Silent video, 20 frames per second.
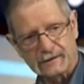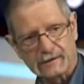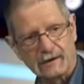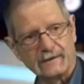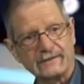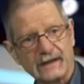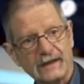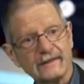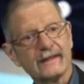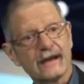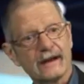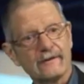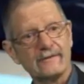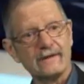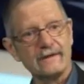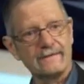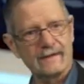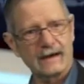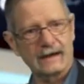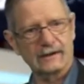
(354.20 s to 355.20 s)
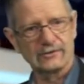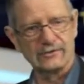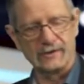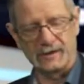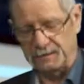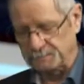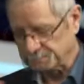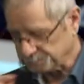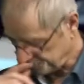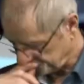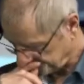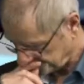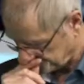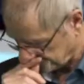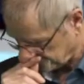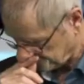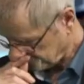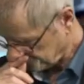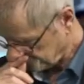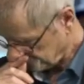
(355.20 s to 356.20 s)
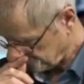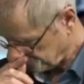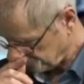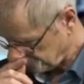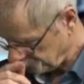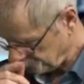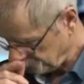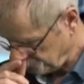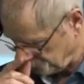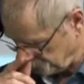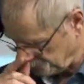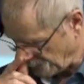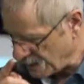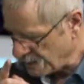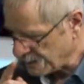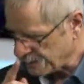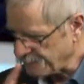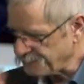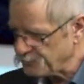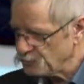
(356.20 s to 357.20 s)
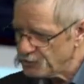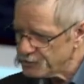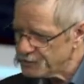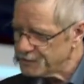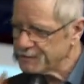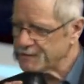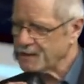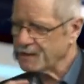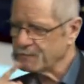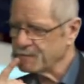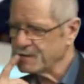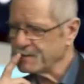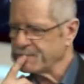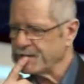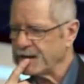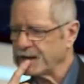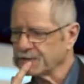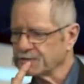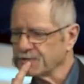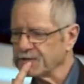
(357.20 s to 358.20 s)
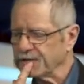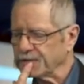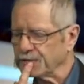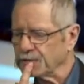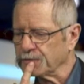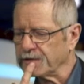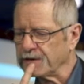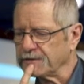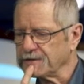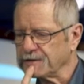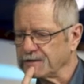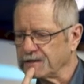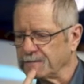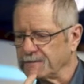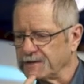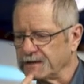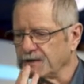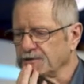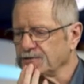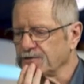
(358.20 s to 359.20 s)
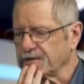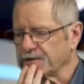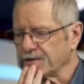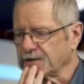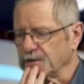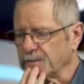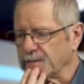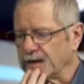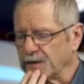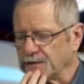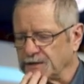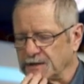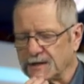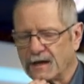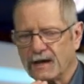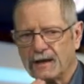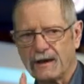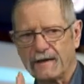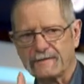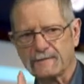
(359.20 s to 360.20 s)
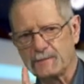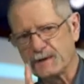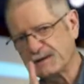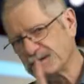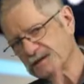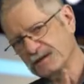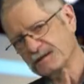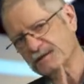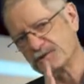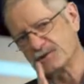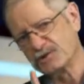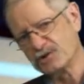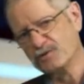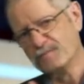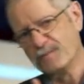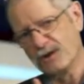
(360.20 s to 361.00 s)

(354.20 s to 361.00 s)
so I've done that refactoring. Now, if you look at that refactoring, you'll notice something interesting about it. I've split it into 2